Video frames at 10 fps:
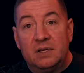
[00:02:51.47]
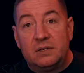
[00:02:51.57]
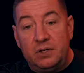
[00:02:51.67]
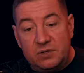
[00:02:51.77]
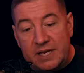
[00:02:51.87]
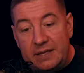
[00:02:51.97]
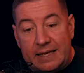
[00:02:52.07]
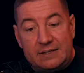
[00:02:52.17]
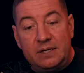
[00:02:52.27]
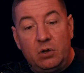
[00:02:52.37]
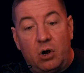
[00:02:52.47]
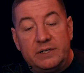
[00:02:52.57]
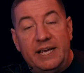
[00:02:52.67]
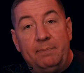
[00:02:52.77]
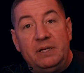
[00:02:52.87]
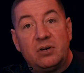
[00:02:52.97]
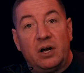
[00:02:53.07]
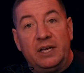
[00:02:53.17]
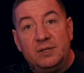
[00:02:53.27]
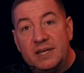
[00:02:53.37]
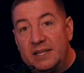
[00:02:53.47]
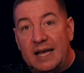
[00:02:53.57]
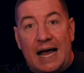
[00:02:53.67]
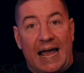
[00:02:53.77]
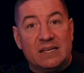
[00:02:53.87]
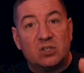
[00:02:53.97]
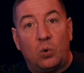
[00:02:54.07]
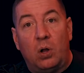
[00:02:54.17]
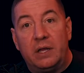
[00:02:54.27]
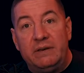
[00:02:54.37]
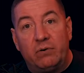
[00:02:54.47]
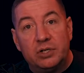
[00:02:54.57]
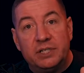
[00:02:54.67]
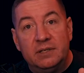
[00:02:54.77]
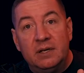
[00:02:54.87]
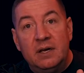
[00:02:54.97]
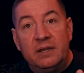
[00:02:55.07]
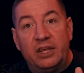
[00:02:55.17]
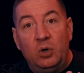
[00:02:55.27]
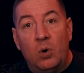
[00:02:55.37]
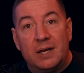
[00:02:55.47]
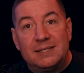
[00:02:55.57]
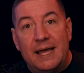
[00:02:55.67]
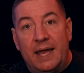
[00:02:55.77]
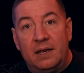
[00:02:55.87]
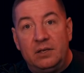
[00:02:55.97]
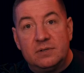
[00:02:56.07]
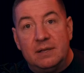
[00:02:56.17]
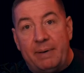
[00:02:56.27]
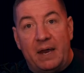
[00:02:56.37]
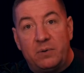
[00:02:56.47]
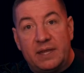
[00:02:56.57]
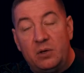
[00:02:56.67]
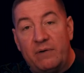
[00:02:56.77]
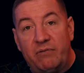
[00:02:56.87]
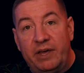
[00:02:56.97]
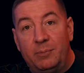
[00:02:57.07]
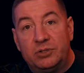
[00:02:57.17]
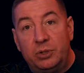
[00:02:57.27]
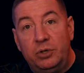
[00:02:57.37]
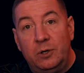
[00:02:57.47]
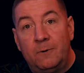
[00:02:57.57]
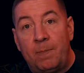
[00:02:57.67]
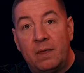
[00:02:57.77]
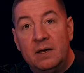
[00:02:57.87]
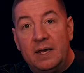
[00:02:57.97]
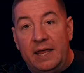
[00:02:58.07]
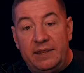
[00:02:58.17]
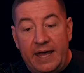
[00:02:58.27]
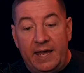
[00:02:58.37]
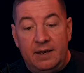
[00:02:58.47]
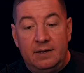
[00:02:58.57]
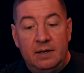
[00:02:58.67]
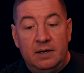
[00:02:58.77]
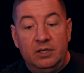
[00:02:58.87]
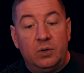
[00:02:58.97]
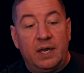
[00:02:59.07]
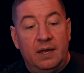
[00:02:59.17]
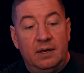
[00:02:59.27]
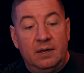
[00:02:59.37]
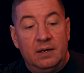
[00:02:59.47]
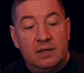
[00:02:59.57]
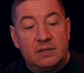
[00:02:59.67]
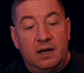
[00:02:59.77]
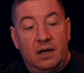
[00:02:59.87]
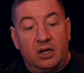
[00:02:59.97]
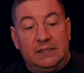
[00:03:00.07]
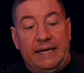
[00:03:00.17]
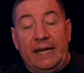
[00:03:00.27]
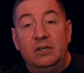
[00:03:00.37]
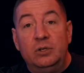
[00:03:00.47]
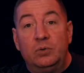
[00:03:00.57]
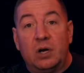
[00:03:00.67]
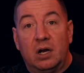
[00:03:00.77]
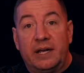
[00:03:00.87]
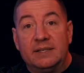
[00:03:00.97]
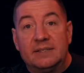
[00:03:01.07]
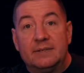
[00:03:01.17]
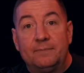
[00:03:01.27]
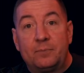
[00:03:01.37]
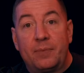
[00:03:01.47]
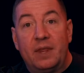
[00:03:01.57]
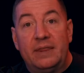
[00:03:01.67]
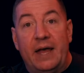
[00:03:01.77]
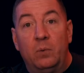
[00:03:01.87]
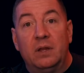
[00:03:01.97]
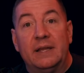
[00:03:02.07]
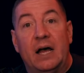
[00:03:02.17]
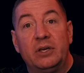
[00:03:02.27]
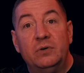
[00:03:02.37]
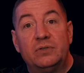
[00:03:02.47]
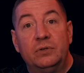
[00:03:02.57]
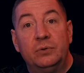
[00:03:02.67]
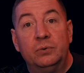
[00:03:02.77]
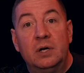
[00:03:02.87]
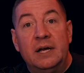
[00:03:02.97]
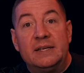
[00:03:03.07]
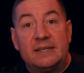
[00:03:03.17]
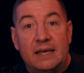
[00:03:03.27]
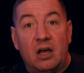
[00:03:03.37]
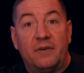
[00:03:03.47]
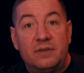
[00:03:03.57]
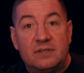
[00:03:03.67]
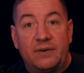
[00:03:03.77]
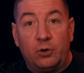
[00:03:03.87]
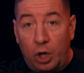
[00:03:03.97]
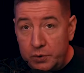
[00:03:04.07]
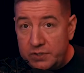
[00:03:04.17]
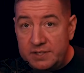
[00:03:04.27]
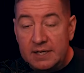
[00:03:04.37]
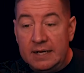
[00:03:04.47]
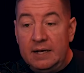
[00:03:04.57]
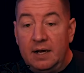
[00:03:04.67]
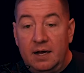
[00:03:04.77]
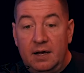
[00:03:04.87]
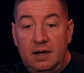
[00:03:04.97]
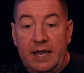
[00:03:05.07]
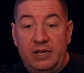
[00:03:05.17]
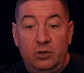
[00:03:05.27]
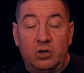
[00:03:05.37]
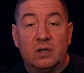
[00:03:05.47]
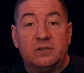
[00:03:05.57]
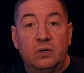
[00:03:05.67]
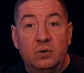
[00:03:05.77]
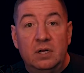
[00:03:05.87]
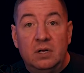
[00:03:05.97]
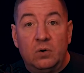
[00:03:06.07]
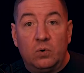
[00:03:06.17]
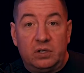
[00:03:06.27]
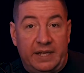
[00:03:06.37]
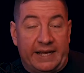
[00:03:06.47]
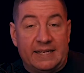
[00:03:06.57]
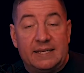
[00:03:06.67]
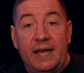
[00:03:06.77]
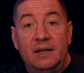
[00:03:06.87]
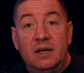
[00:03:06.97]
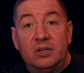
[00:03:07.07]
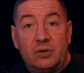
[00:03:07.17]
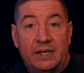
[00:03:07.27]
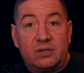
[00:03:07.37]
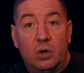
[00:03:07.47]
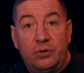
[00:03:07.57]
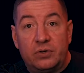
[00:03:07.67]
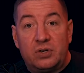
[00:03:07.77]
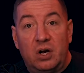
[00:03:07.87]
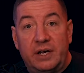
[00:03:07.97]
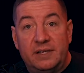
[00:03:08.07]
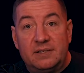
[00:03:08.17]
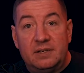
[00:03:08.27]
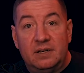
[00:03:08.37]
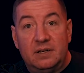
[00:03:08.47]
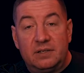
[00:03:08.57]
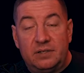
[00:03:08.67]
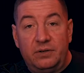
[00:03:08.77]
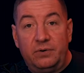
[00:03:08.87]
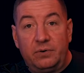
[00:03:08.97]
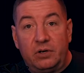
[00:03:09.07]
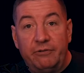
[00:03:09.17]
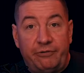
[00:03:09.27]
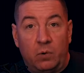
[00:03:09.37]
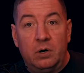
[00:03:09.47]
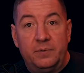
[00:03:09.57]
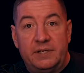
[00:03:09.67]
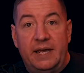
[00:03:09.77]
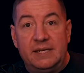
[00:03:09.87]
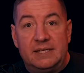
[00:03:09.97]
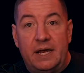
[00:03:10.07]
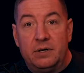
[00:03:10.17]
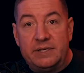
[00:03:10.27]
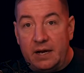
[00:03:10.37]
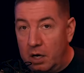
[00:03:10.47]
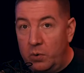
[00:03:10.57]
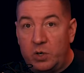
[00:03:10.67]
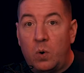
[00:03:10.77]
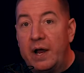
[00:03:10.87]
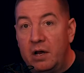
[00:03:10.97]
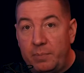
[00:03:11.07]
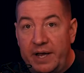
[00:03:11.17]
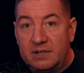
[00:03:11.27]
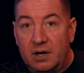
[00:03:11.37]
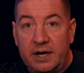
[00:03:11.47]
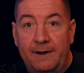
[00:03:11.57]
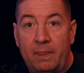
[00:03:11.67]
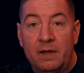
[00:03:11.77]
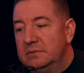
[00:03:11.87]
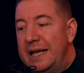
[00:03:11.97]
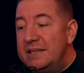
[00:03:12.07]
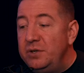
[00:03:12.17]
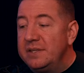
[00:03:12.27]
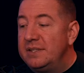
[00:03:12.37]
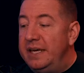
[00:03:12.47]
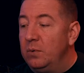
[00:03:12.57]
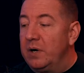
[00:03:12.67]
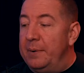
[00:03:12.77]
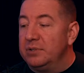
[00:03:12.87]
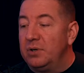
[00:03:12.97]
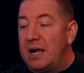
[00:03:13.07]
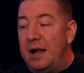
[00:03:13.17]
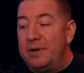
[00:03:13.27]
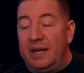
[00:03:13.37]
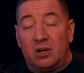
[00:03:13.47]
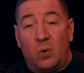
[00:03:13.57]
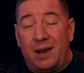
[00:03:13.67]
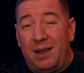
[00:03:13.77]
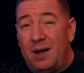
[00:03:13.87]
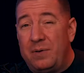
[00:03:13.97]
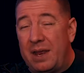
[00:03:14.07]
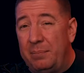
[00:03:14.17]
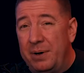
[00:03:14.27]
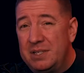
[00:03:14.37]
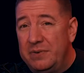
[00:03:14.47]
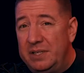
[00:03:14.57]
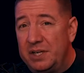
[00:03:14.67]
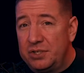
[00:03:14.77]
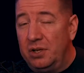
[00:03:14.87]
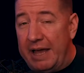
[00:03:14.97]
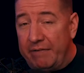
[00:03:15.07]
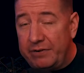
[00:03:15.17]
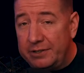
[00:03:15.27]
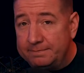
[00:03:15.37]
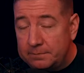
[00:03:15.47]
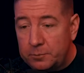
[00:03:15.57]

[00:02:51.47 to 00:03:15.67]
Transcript: So you send that single RTMP target, you send it the highest quality version that you want to send using the bandwidth that you have available to you. And then you can create new targets that will allow you to send off to several hosts. And you can also, like I said, transcode those targets to conform to any standards that are required by a target. As you can see, we're able to accommodate quite a lot without a bunch of additional effort.